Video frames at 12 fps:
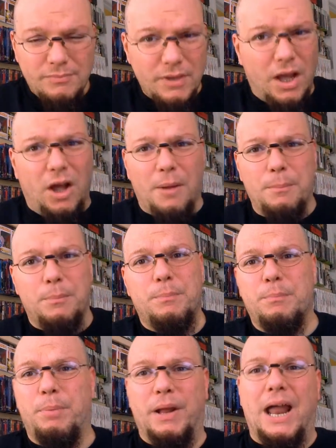
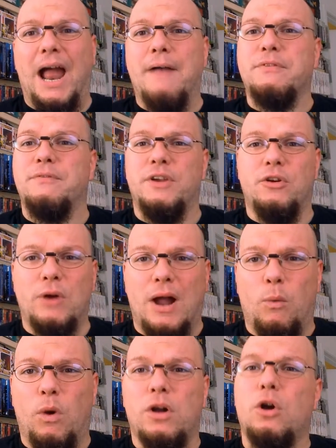but I have to figure out
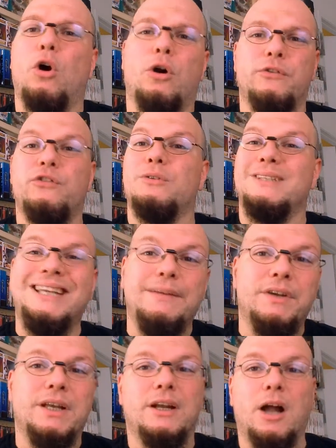what cards are
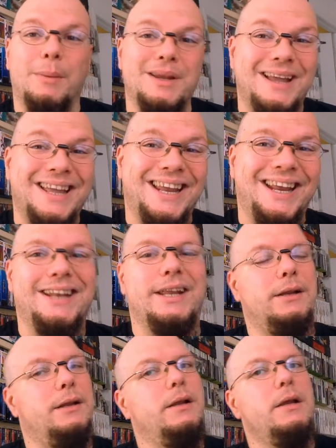leaving and coming in,
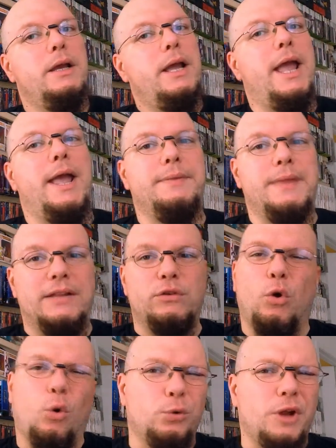and that's a
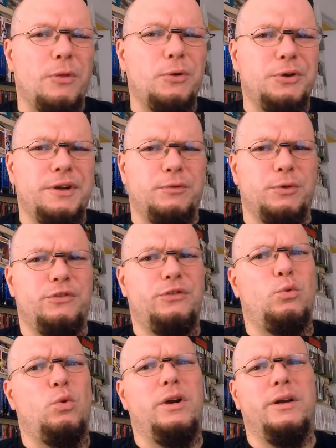whole nother different
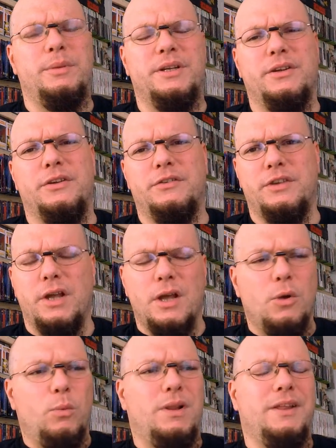story because,
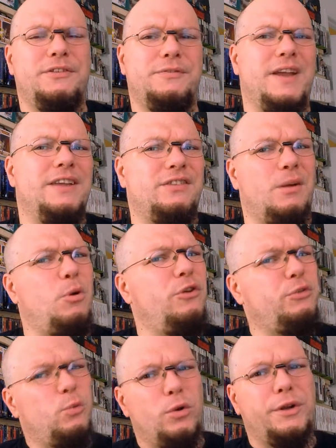well, let's face it, I'm also
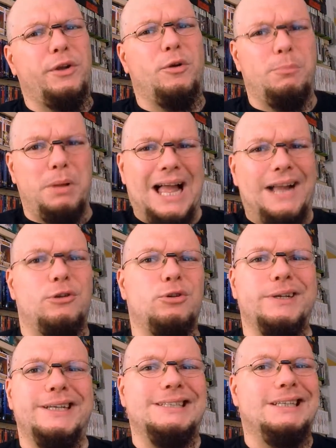working on
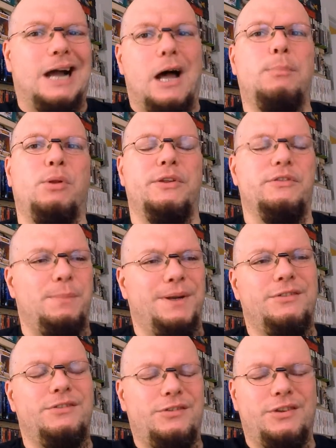black-green Goblins, but
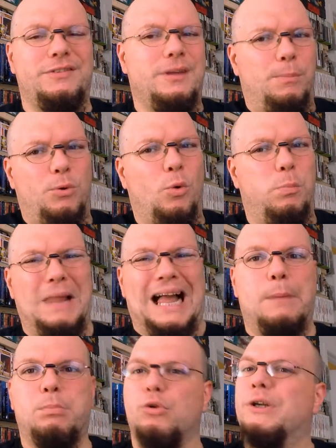it's just a typical
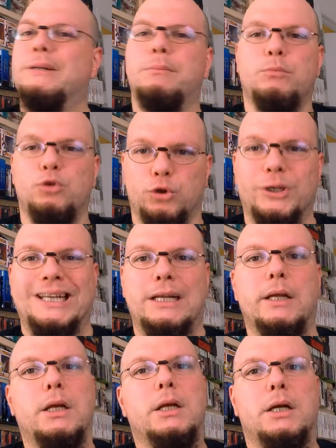black-green
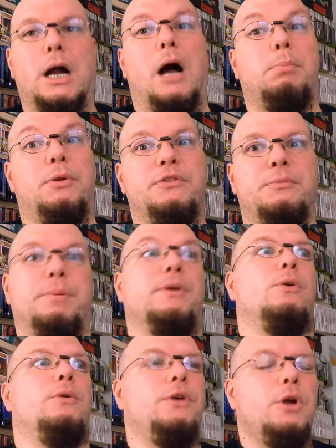Goblins
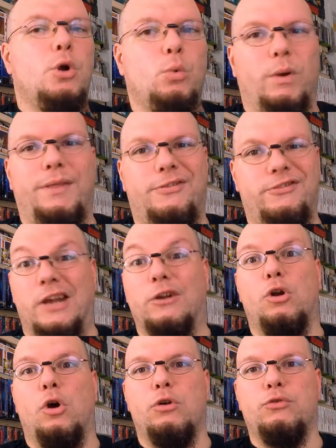build with
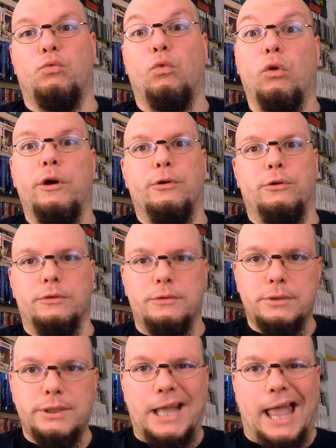Zendikar's Royal
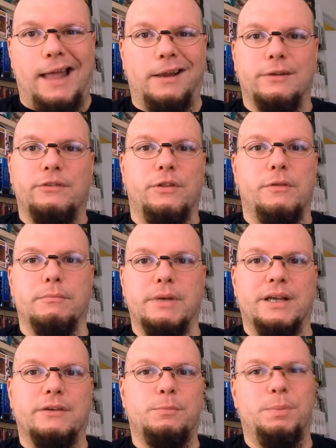added to the
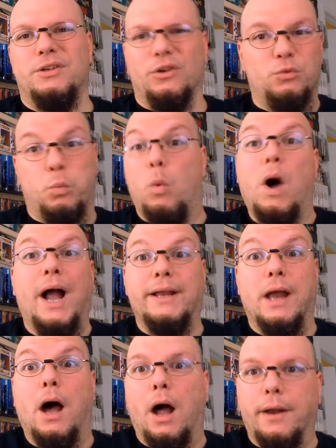mix, because why
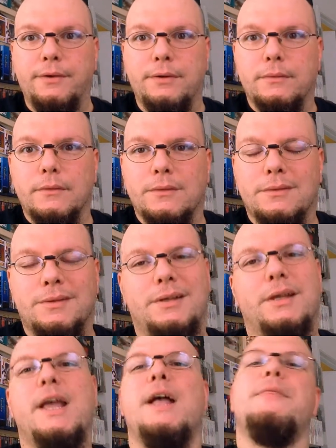not?
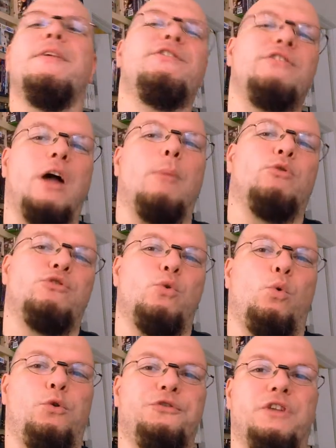This is Dahmer's
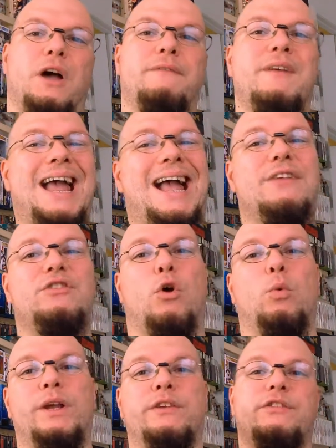Cool Stuff. As
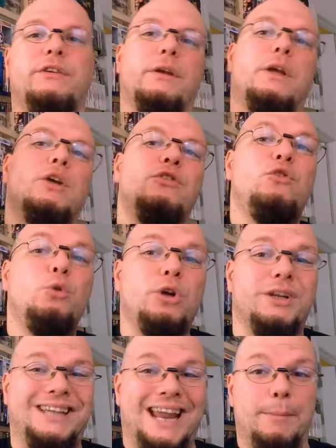always, do
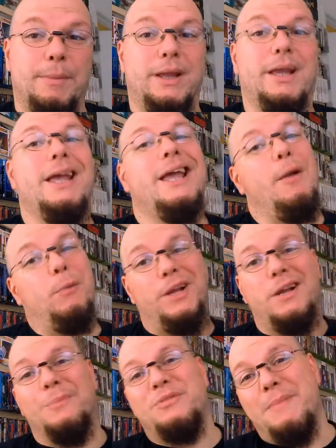good gaming, and when it
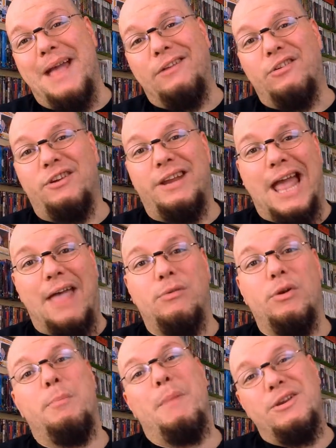comes to Magic the
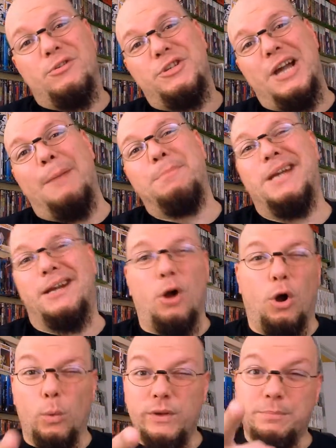Gathering, may your top deck
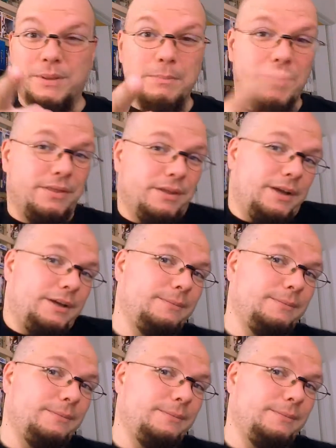always be mythic.